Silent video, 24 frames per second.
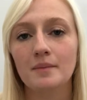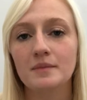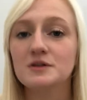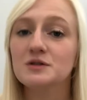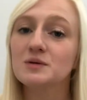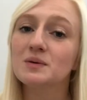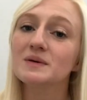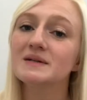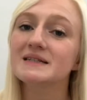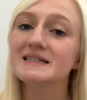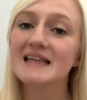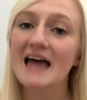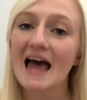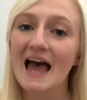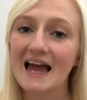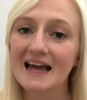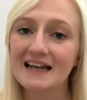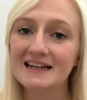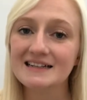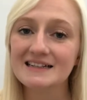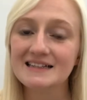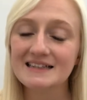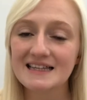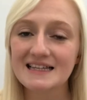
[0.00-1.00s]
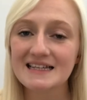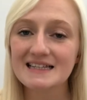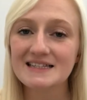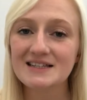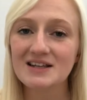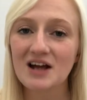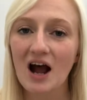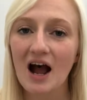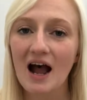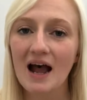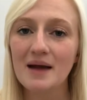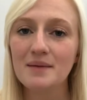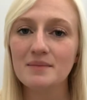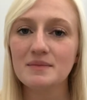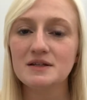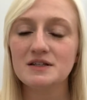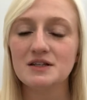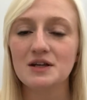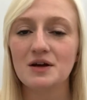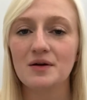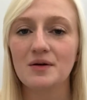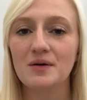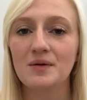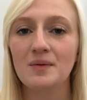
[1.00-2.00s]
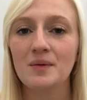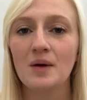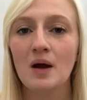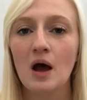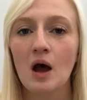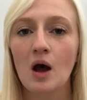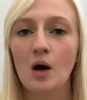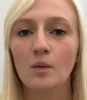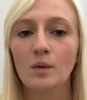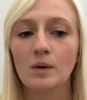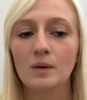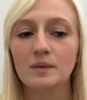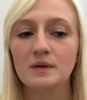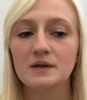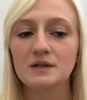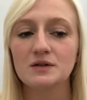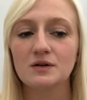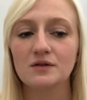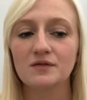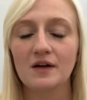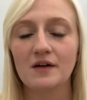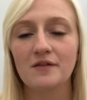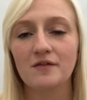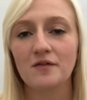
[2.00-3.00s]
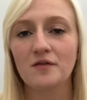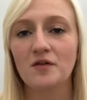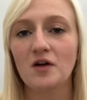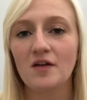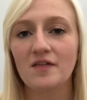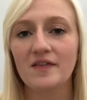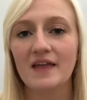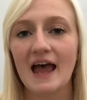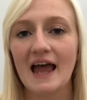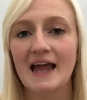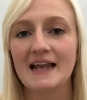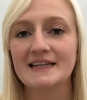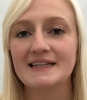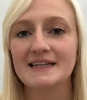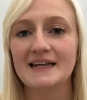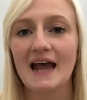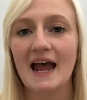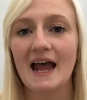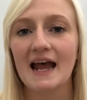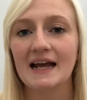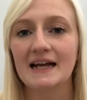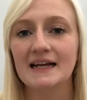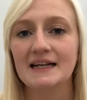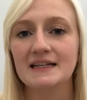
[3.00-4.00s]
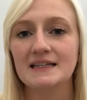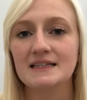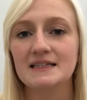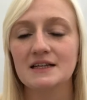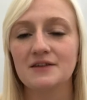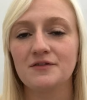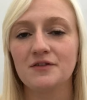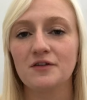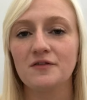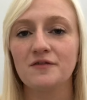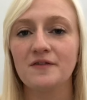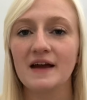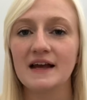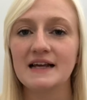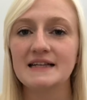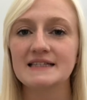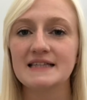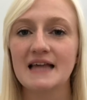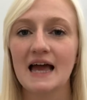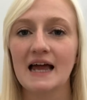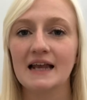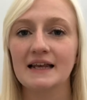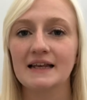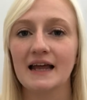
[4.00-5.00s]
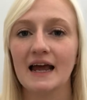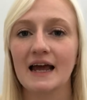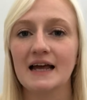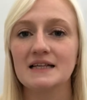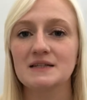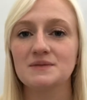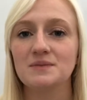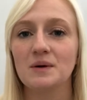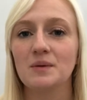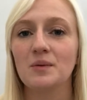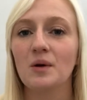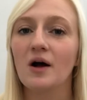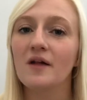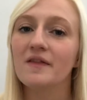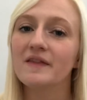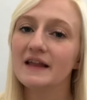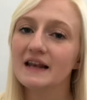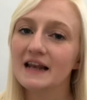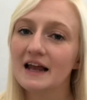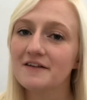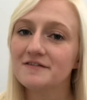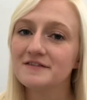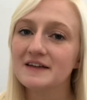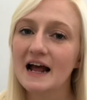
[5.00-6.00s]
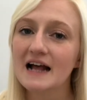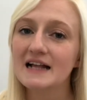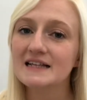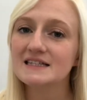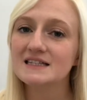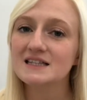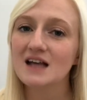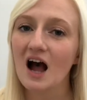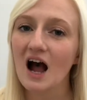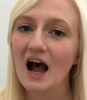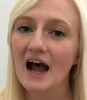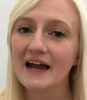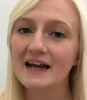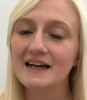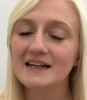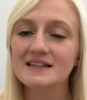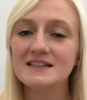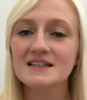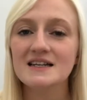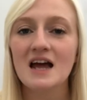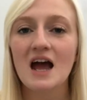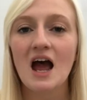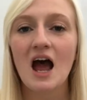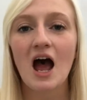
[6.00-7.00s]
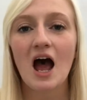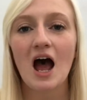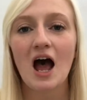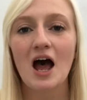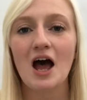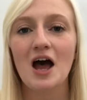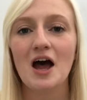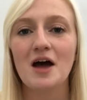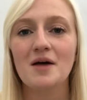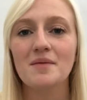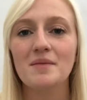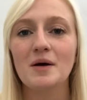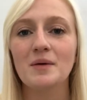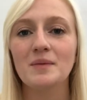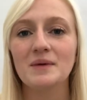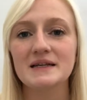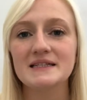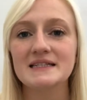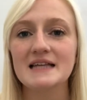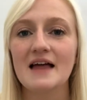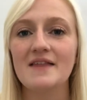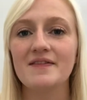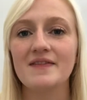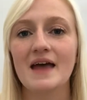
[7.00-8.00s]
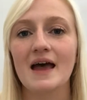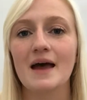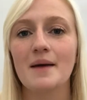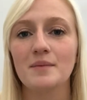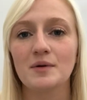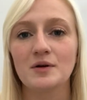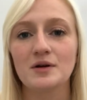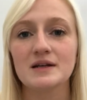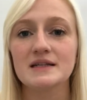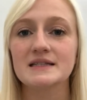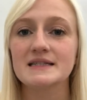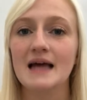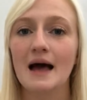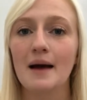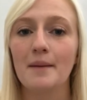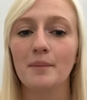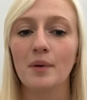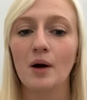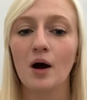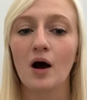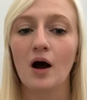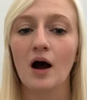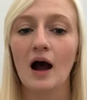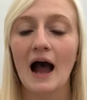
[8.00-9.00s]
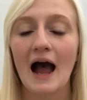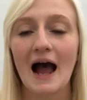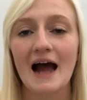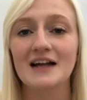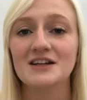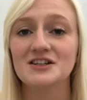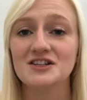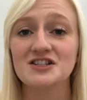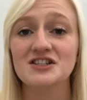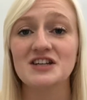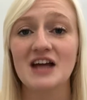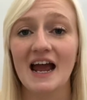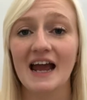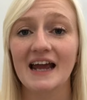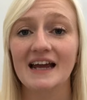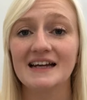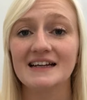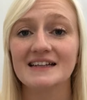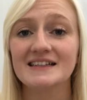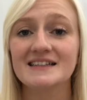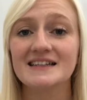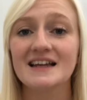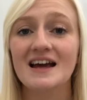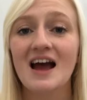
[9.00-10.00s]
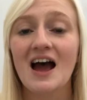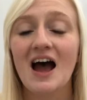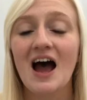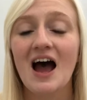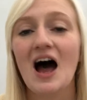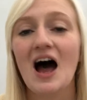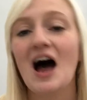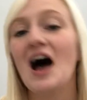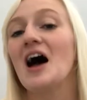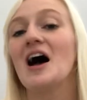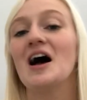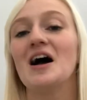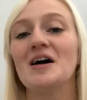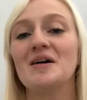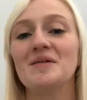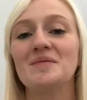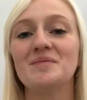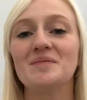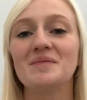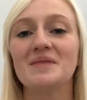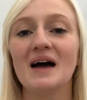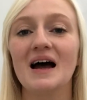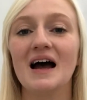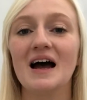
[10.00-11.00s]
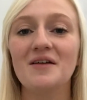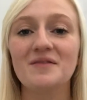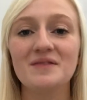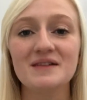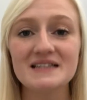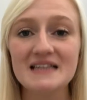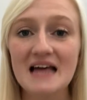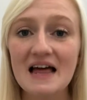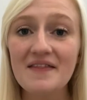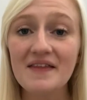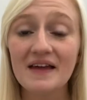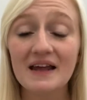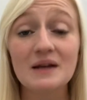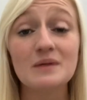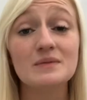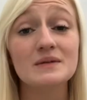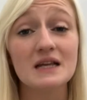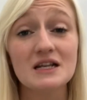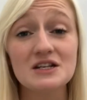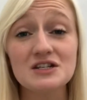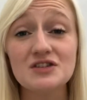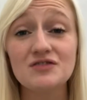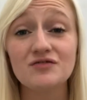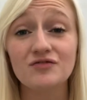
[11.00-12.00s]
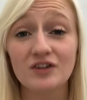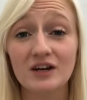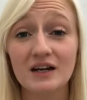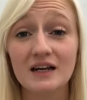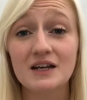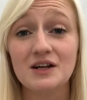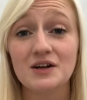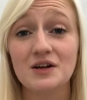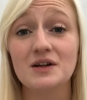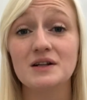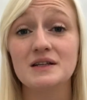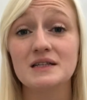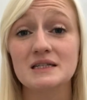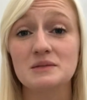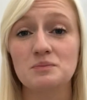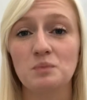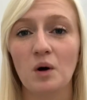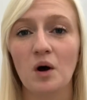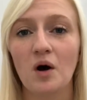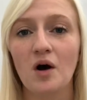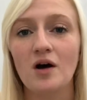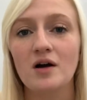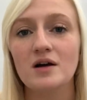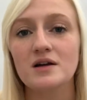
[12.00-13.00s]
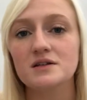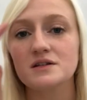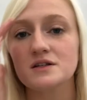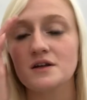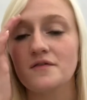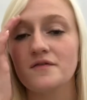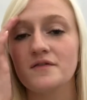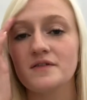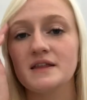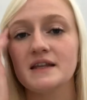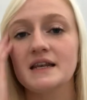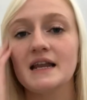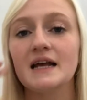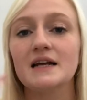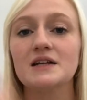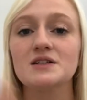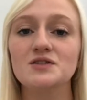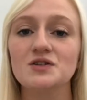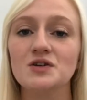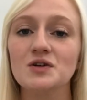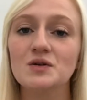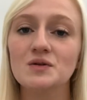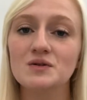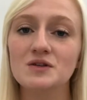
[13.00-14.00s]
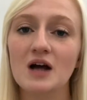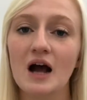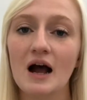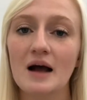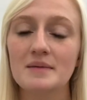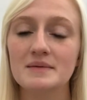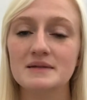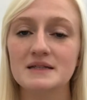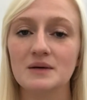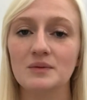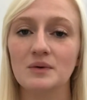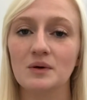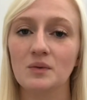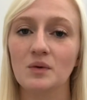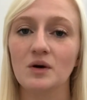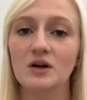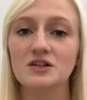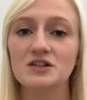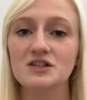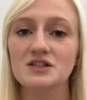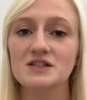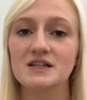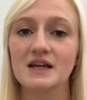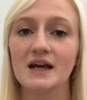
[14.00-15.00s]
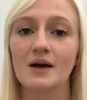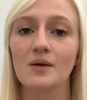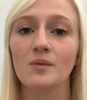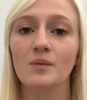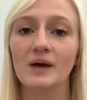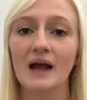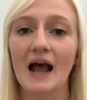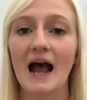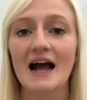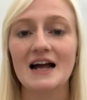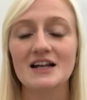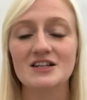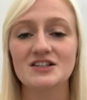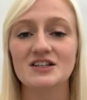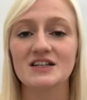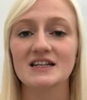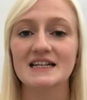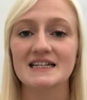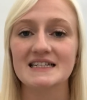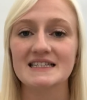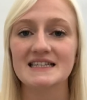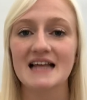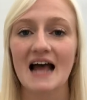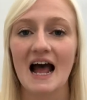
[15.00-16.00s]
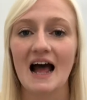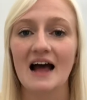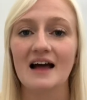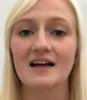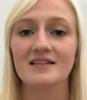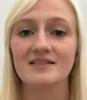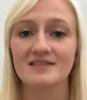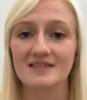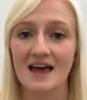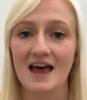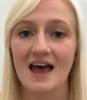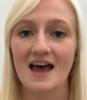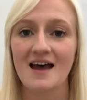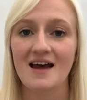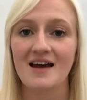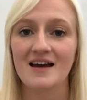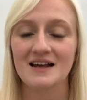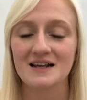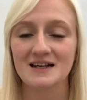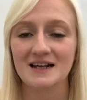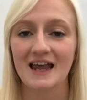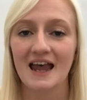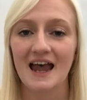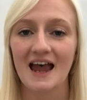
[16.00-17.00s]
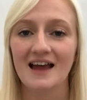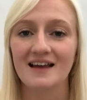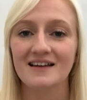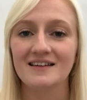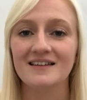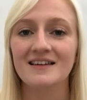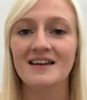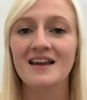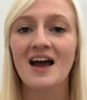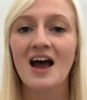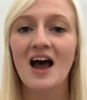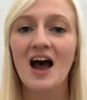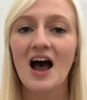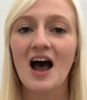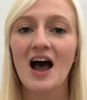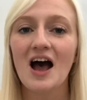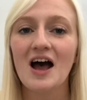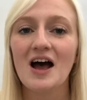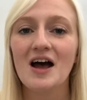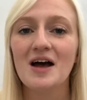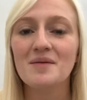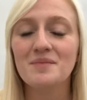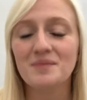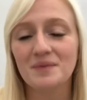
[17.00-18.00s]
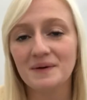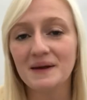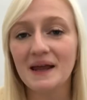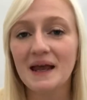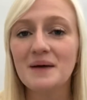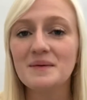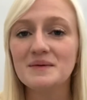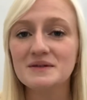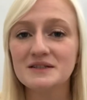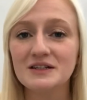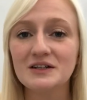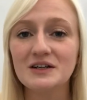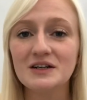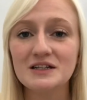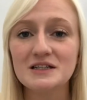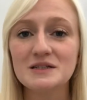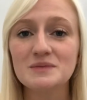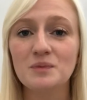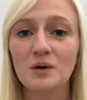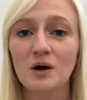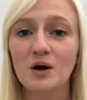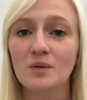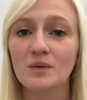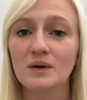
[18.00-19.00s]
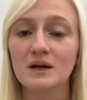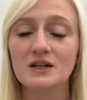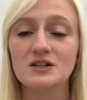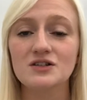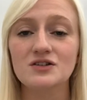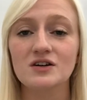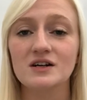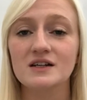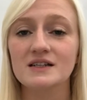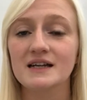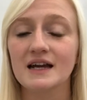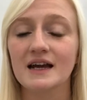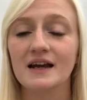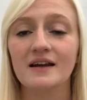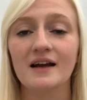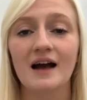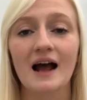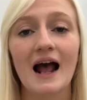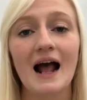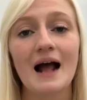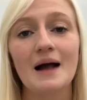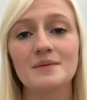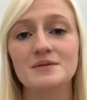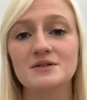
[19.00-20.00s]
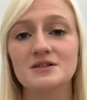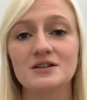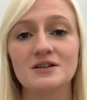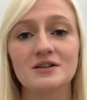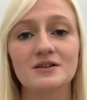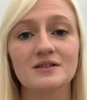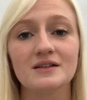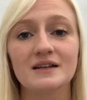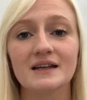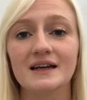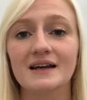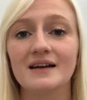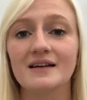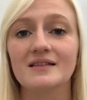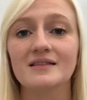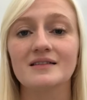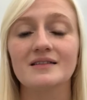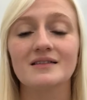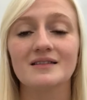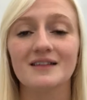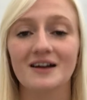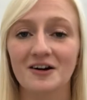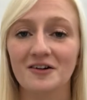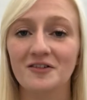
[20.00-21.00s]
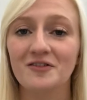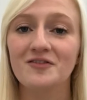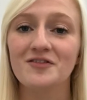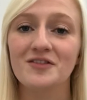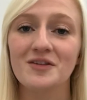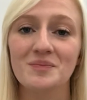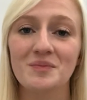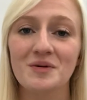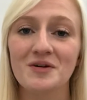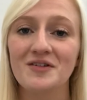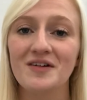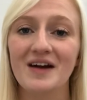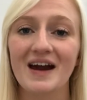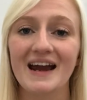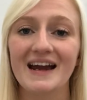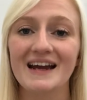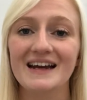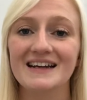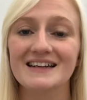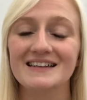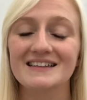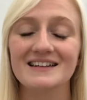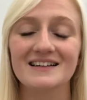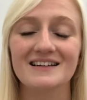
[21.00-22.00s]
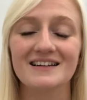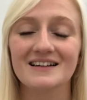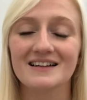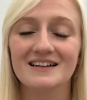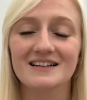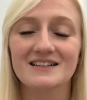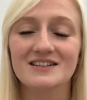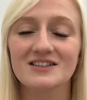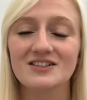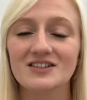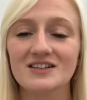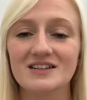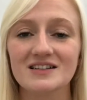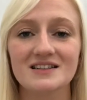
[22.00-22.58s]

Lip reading: towards the end this time, so we were sort of like, we've got the end gates. If you face the end gates, we were on the left hand side, and we sat there because that part had shade. And we sat there, and it was actually a really good spot. So for the next 2 times that we watched it, we actually sat there again. But yeah, it was a good spot, and we enjoyed it, and I absolutely love the parade. It's